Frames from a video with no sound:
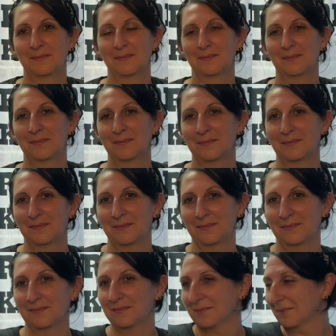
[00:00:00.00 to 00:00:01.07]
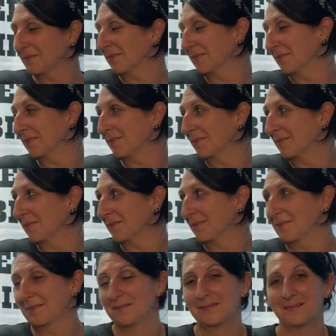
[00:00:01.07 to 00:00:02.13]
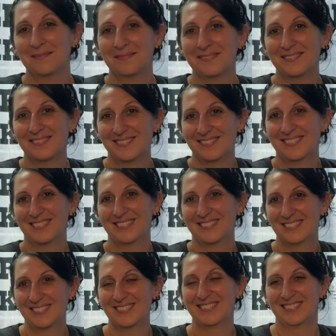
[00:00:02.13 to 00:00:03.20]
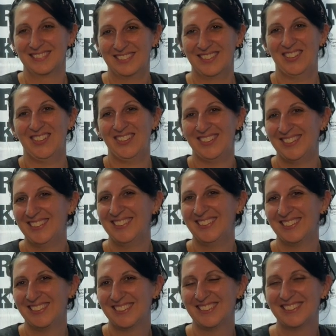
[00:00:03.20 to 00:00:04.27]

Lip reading: (not speaking)